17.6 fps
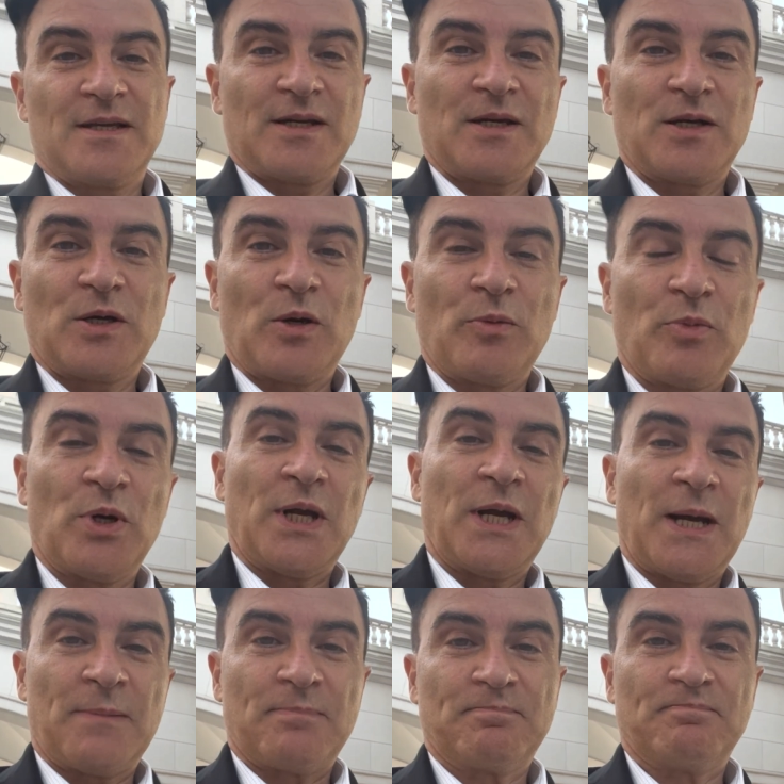
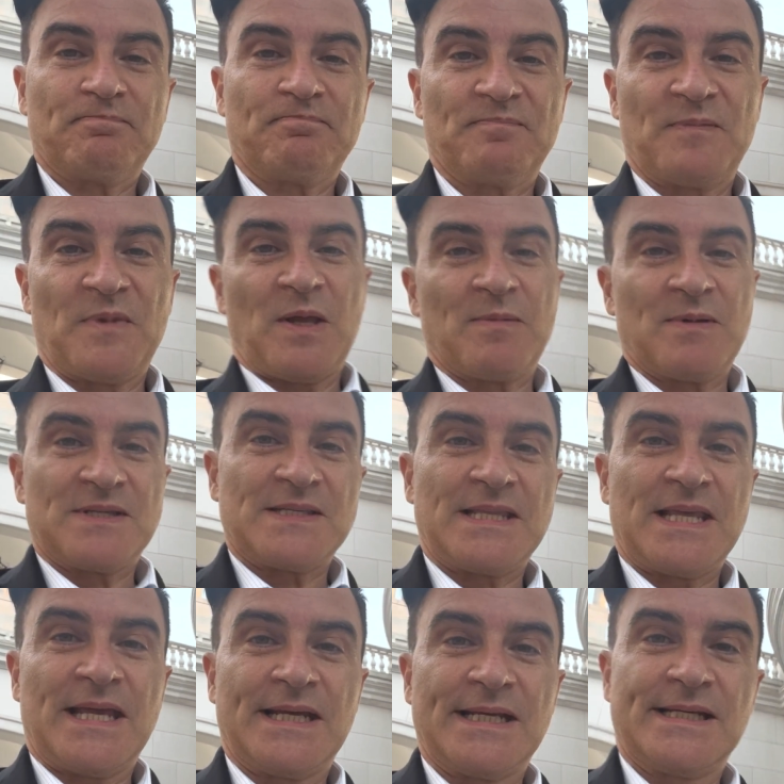Kopungkap.
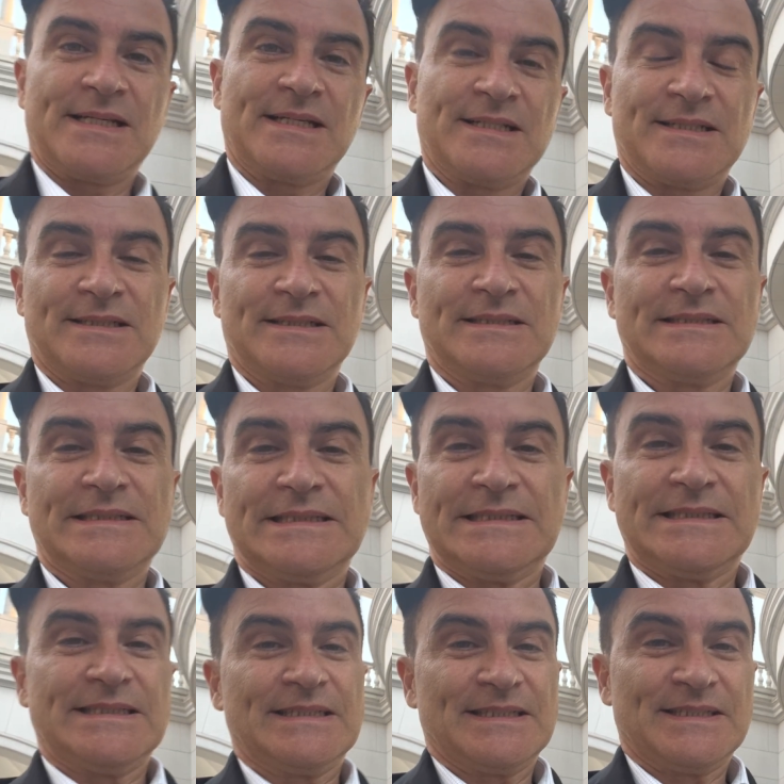Namaste.
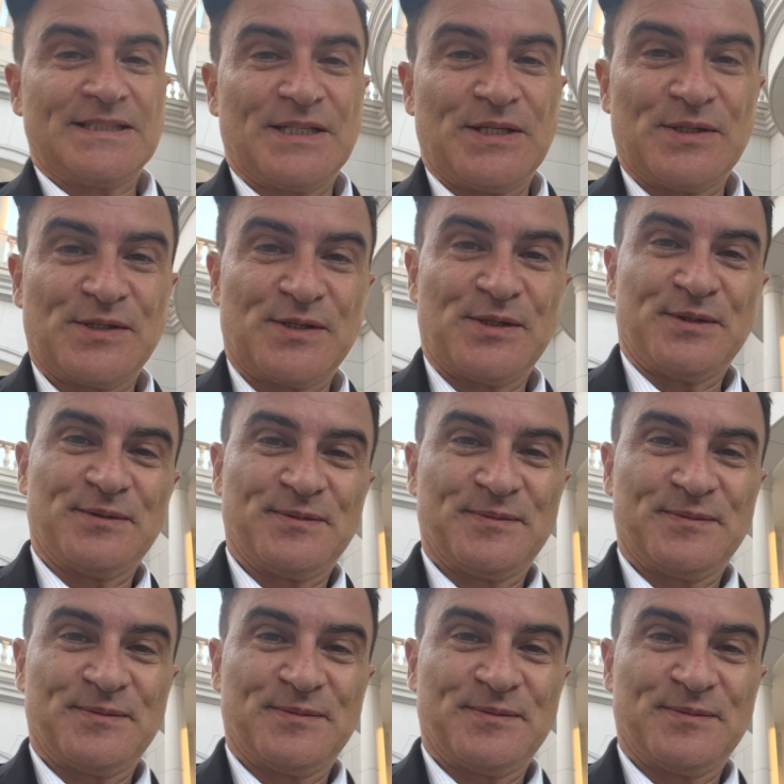See you soon.